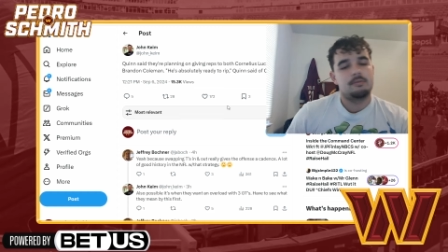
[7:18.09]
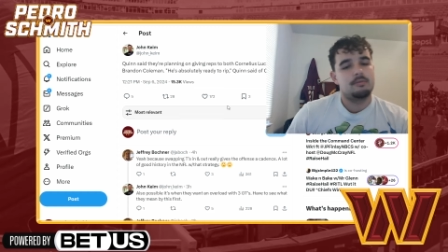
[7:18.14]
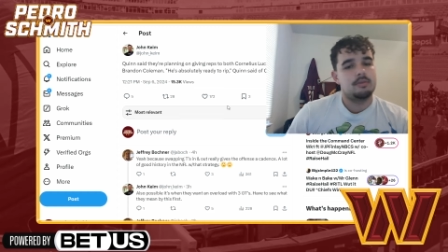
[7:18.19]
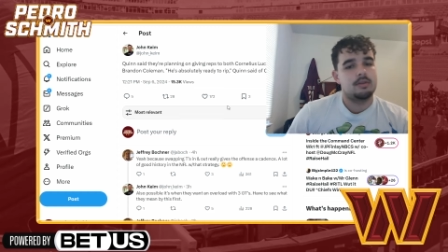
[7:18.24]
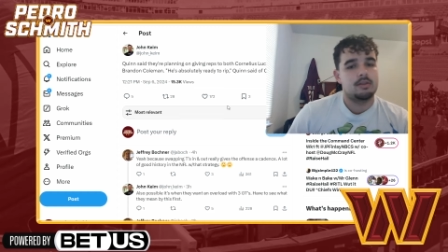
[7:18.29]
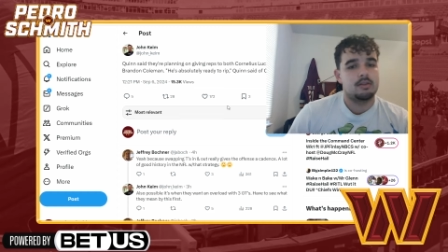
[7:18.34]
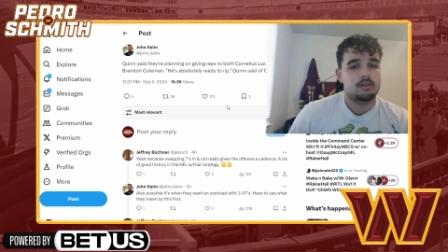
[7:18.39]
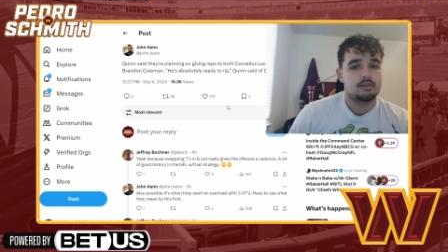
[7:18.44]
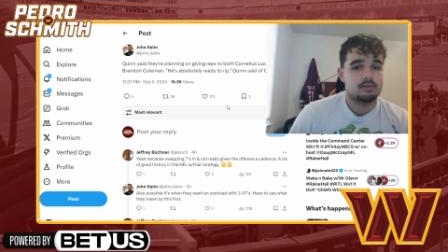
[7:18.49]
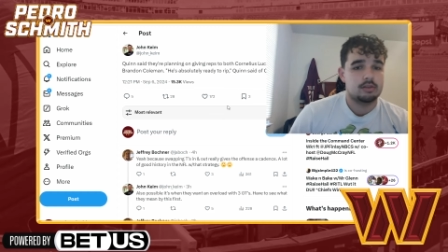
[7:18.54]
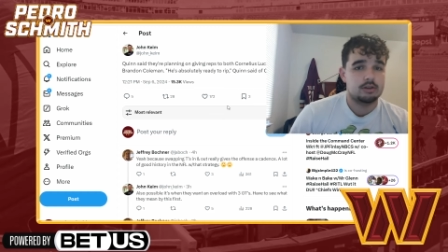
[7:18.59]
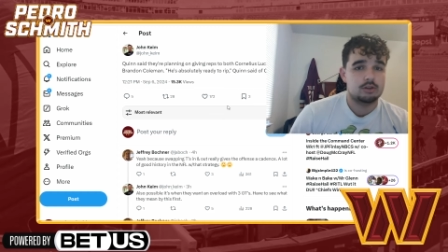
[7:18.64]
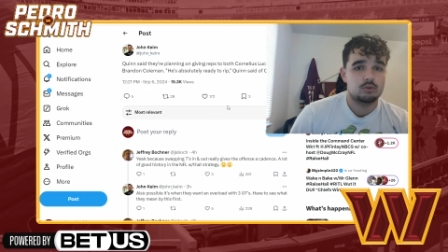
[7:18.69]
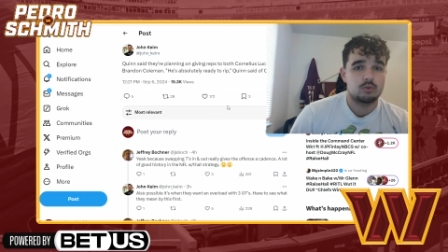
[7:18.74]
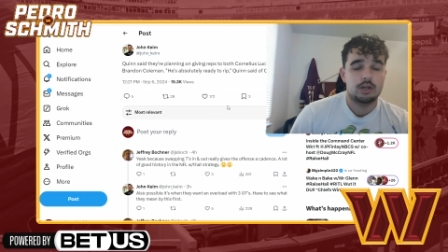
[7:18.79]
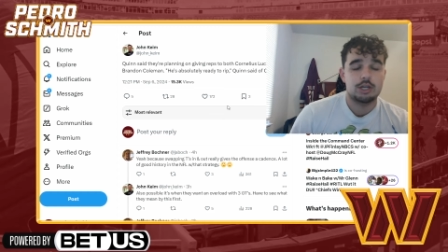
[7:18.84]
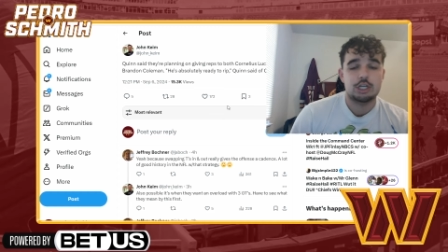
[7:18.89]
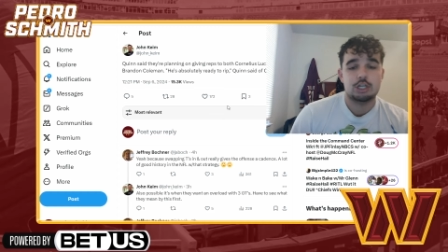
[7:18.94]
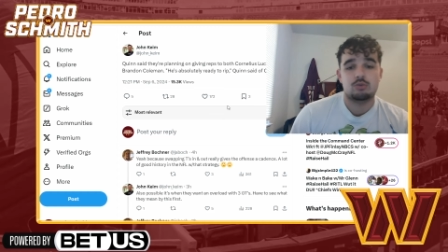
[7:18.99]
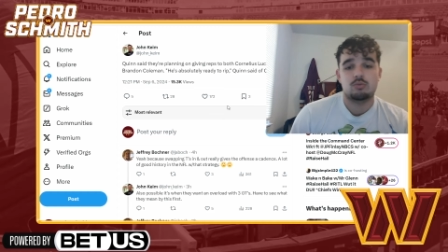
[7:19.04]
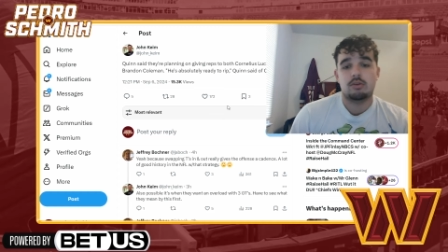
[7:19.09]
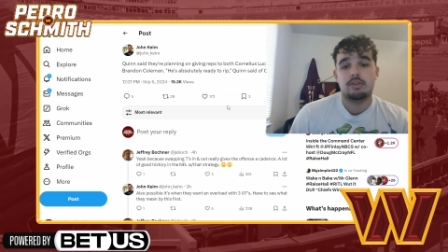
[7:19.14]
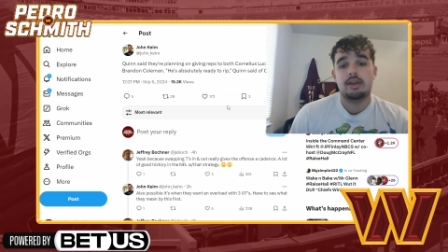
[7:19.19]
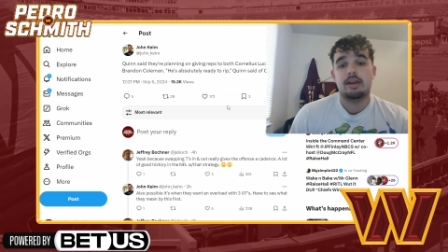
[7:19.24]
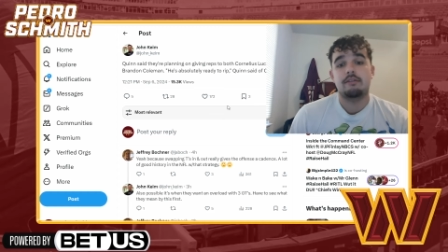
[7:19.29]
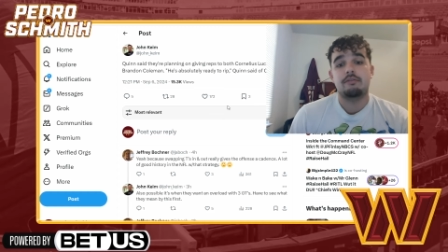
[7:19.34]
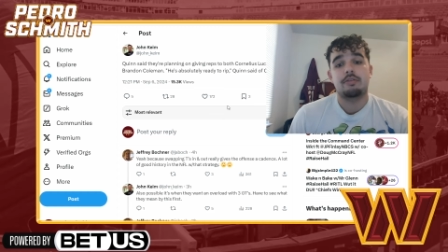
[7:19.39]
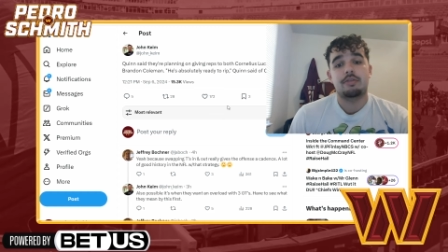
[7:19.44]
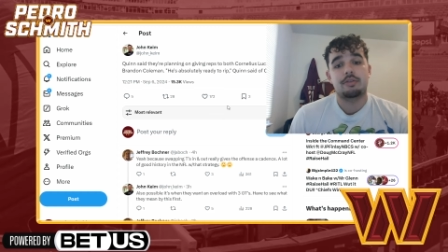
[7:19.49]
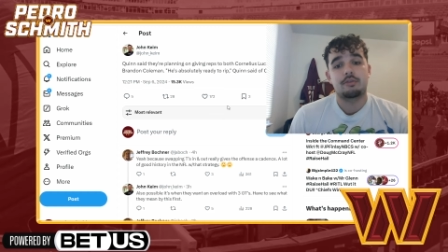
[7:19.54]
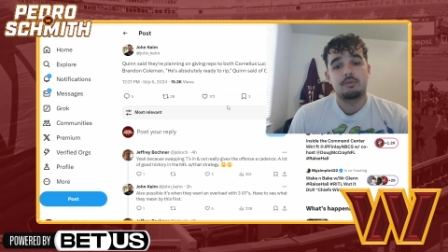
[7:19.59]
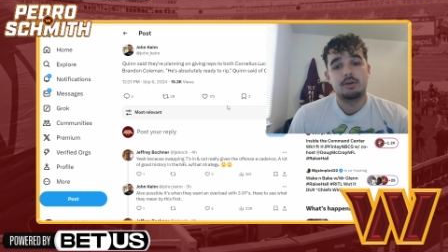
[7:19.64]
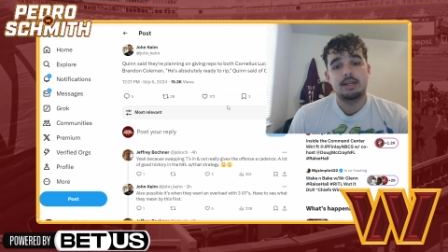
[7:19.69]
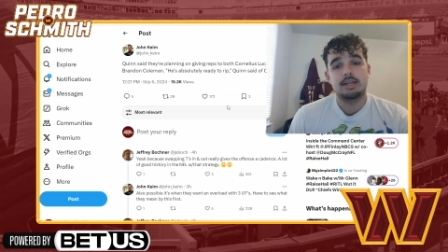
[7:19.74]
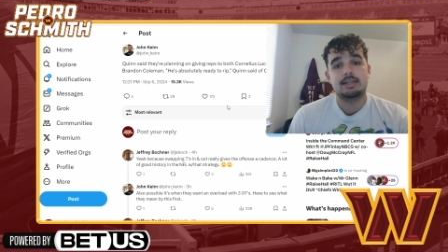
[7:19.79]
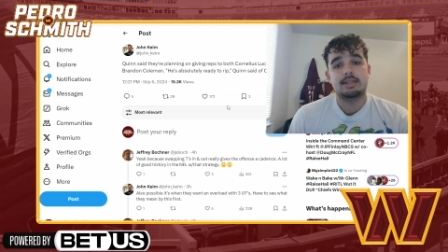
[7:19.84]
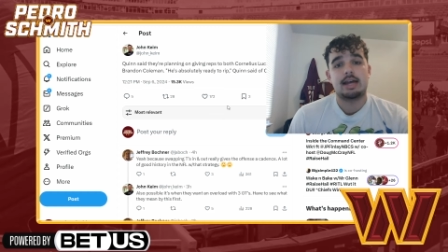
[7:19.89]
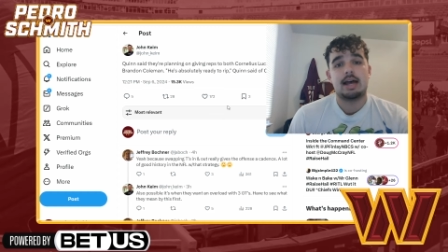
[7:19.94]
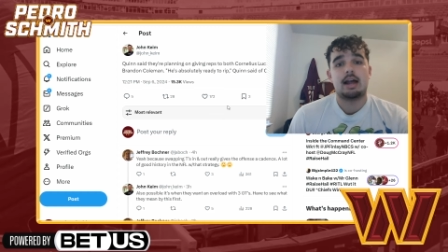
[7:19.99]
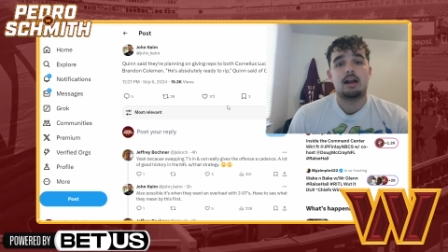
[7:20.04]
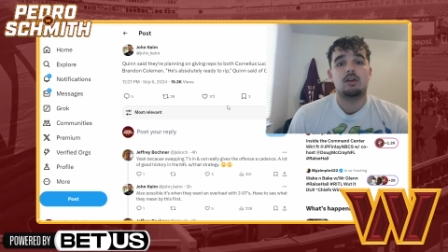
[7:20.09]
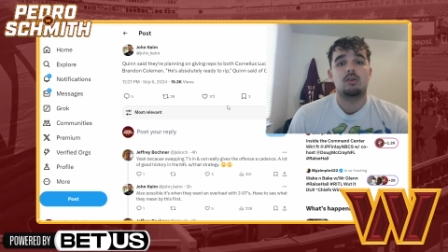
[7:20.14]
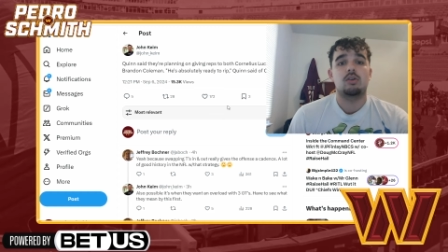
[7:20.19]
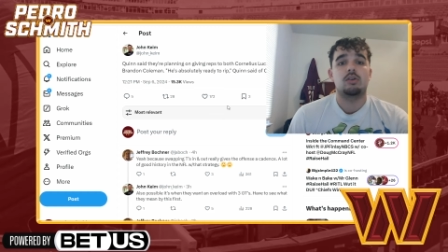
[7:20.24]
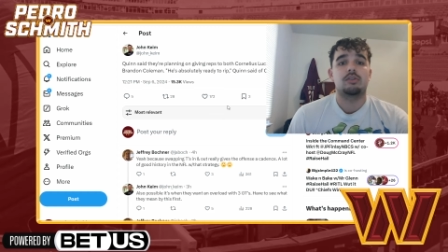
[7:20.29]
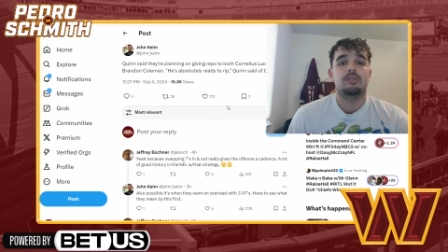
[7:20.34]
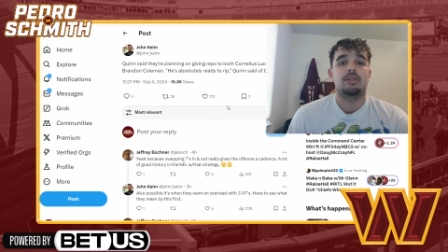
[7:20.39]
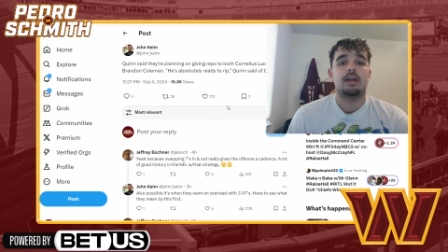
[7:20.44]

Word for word: in situations where they have three tackles,